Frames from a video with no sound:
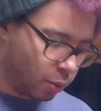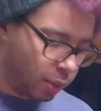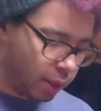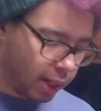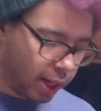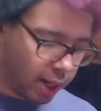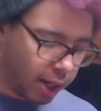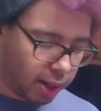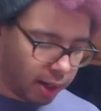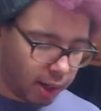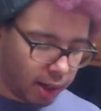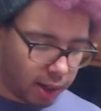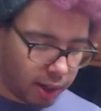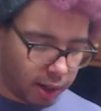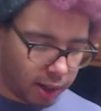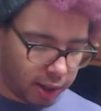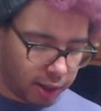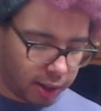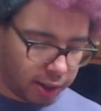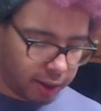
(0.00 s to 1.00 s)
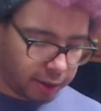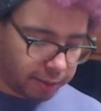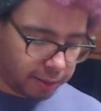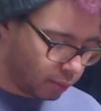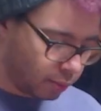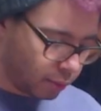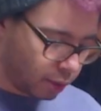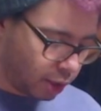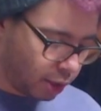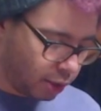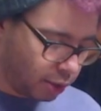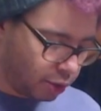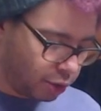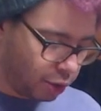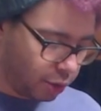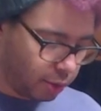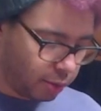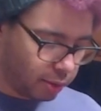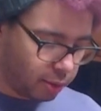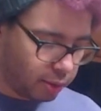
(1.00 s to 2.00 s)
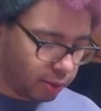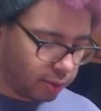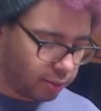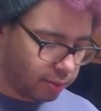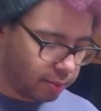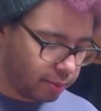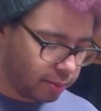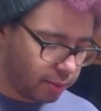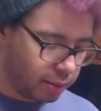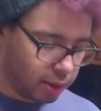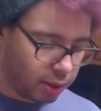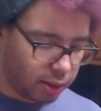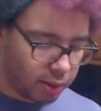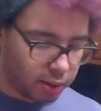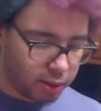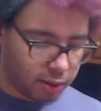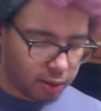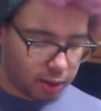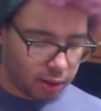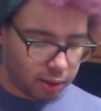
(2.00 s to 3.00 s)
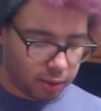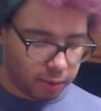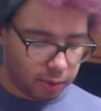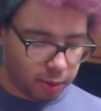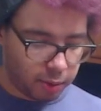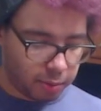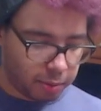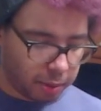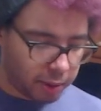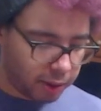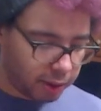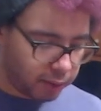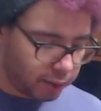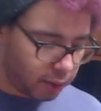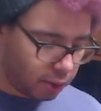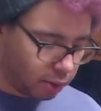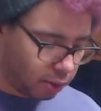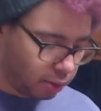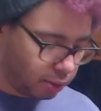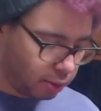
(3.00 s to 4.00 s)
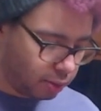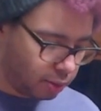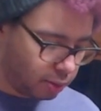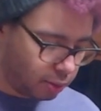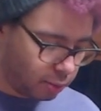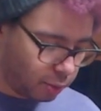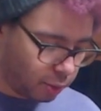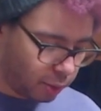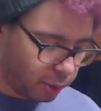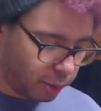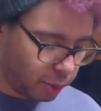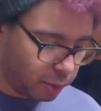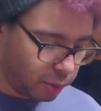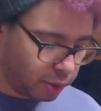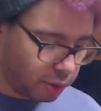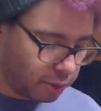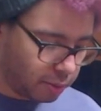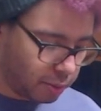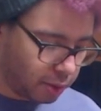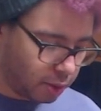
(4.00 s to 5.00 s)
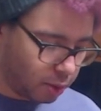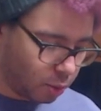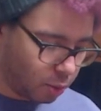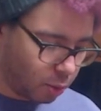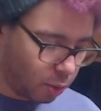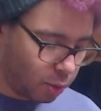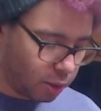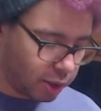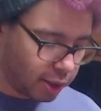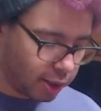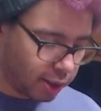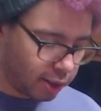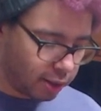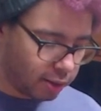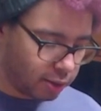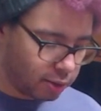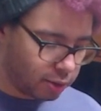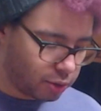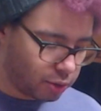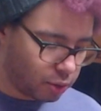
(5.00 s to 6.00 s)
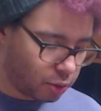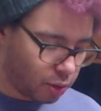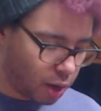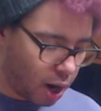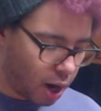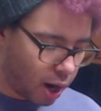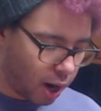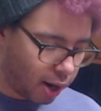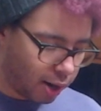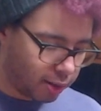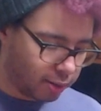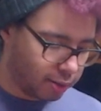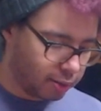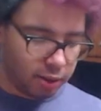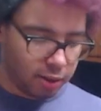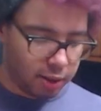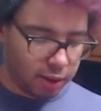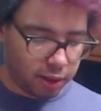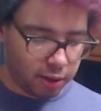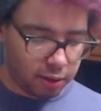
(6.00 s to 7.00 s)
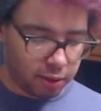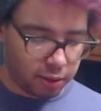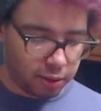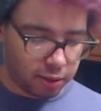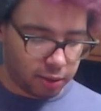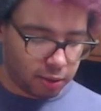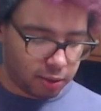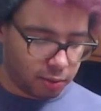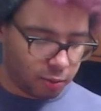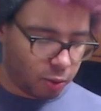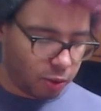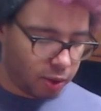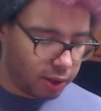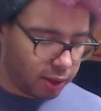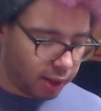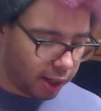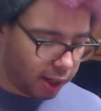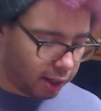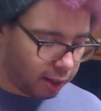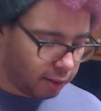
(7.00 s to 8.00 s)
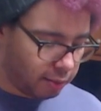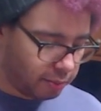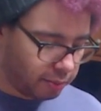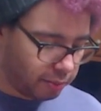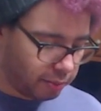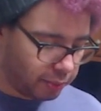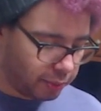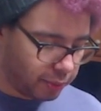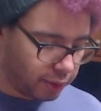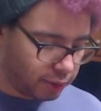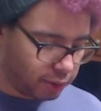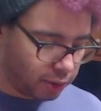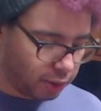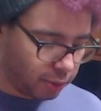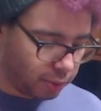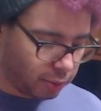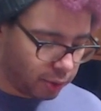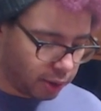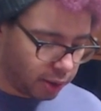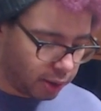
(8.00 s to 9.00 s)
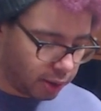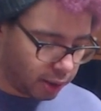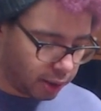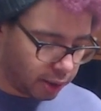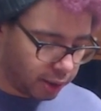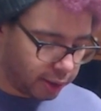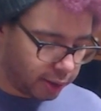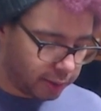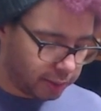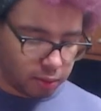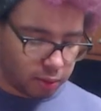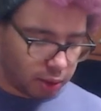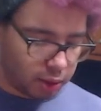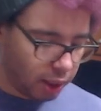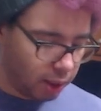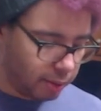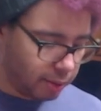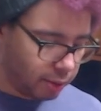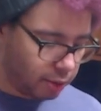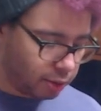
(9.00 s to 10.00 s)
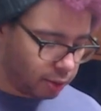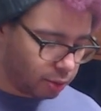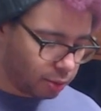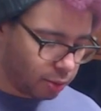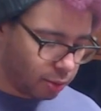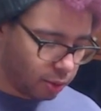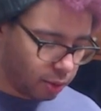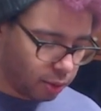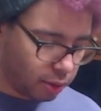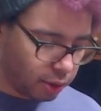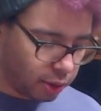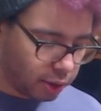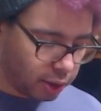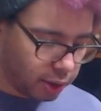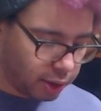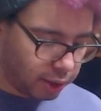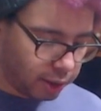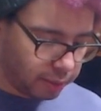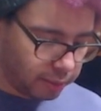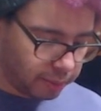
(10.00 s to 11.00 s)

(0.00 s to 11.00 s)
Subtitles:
had a joke. We were part of a cult where we worshipped the orca straw. And so one day, someone came into school early,